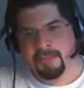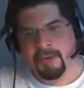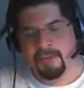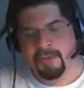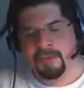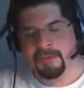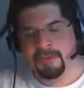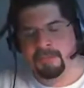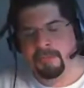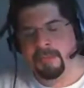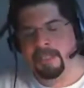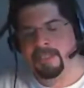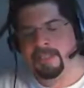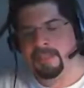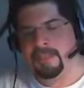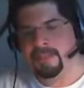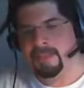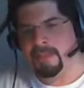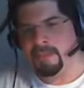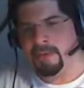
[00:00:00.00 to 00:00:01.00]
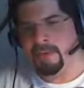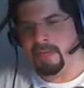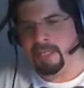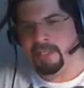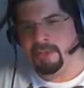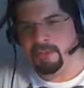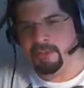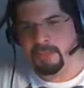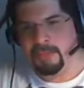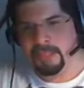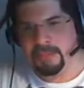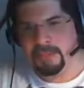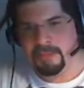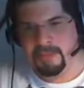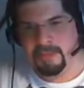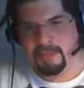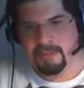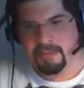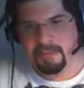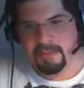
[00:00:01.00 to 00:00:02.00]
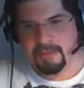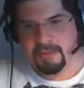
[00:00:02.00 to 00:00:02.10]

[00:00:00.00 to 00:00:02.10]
previous business arrangements."